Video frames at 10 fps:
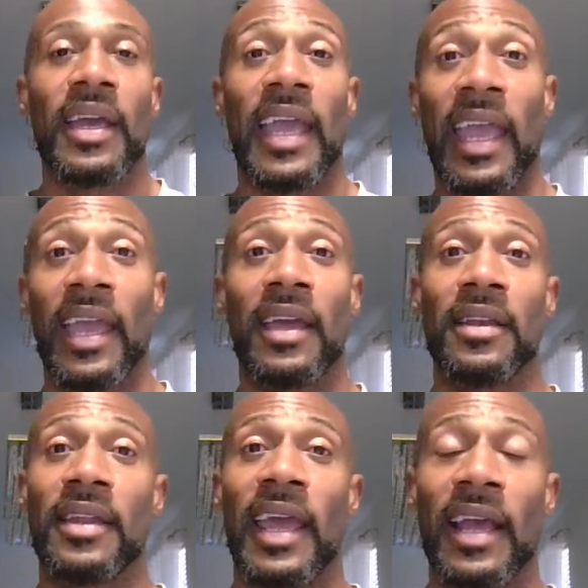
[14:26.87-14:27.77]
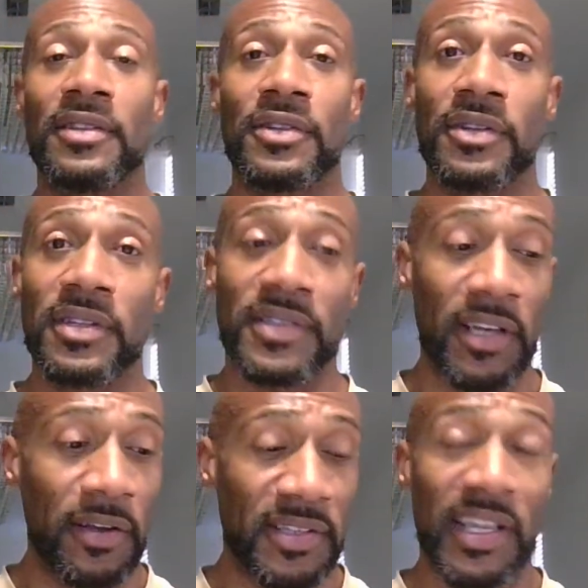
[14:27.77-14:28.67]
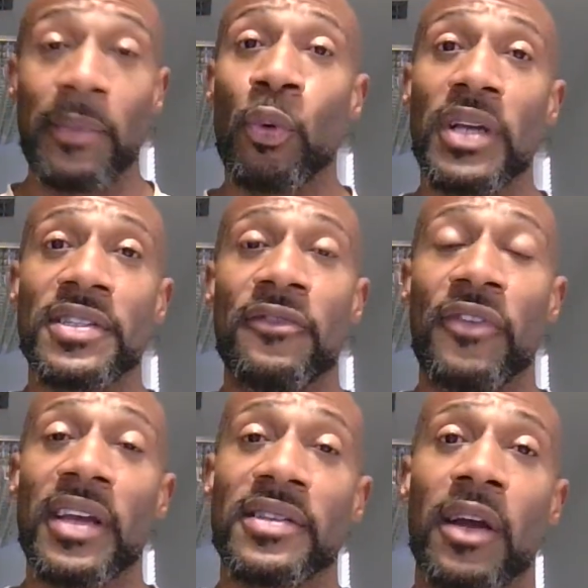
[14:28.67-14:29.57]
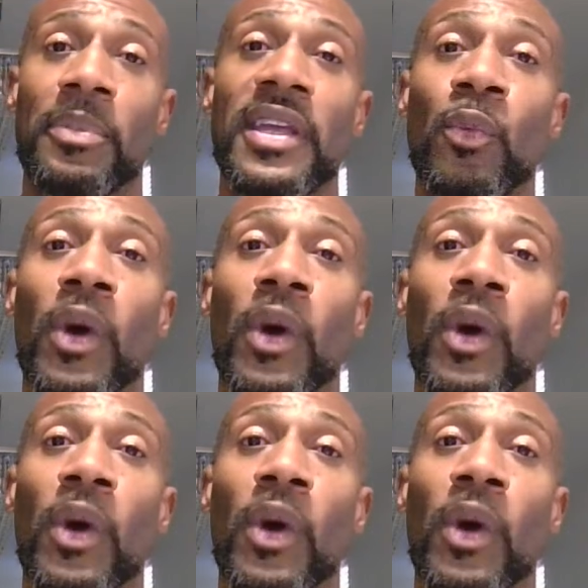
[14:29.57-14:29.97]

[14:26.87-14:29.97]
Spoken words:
And answer the same question for XRP.